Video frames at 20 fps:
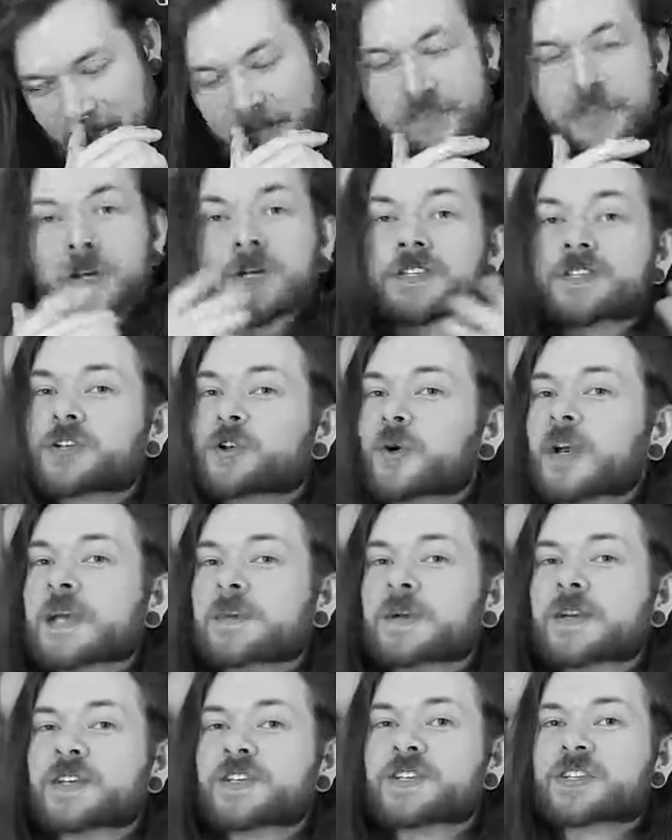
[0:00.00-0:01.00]
If you're
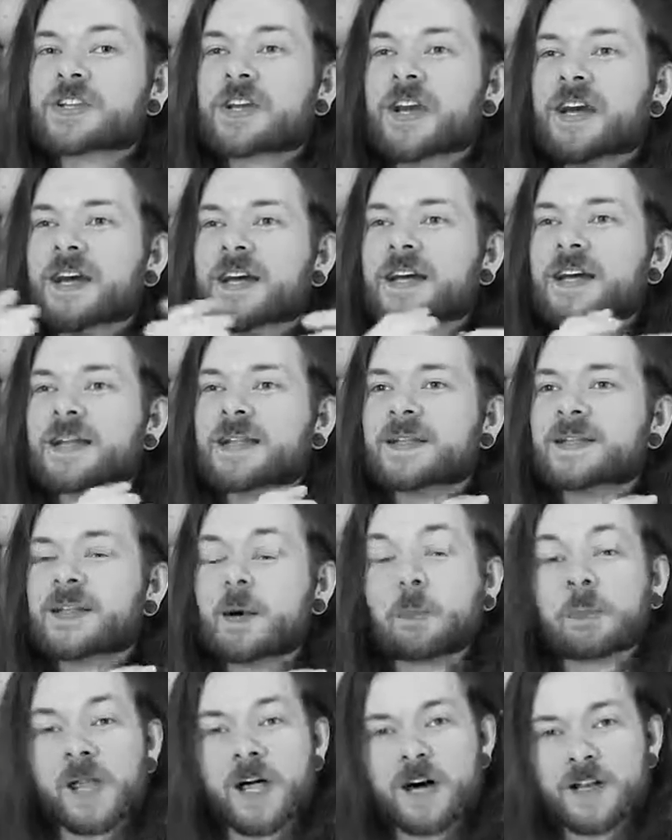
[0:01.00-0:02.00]
squeamish
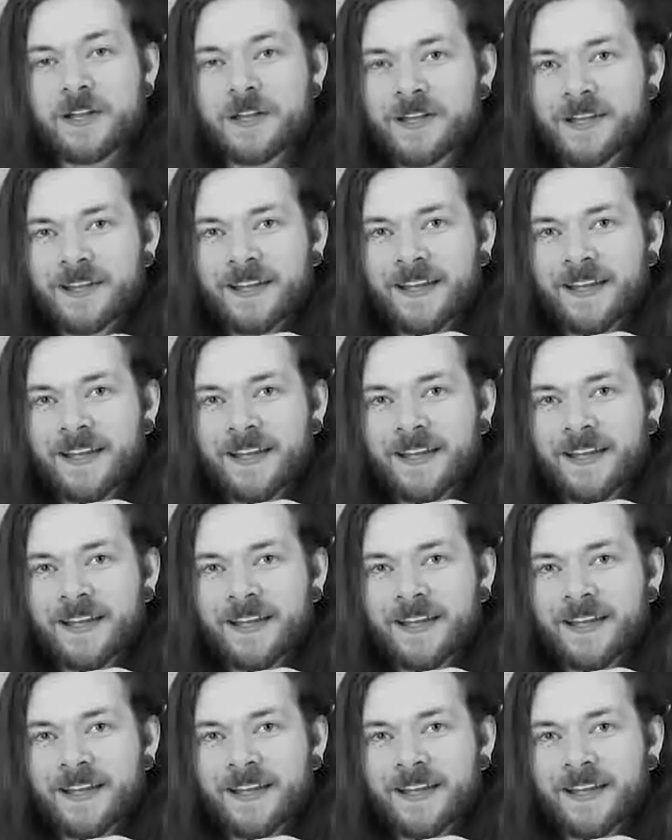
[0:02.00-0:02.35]
to blood,